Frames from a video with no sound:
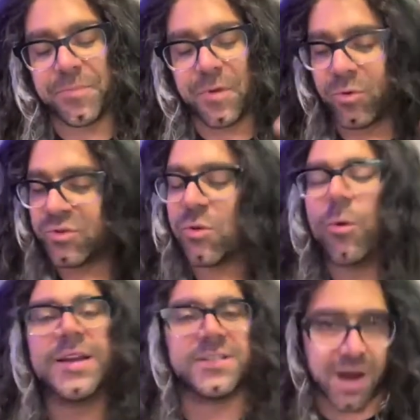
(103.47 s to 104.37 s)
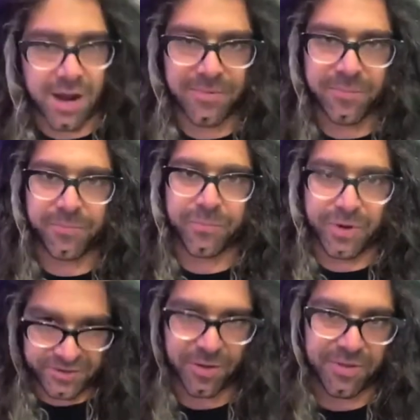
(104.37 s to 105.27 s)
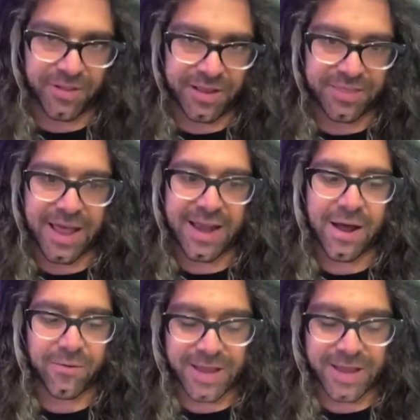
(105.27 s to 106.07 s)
was the right time to bring something like that out.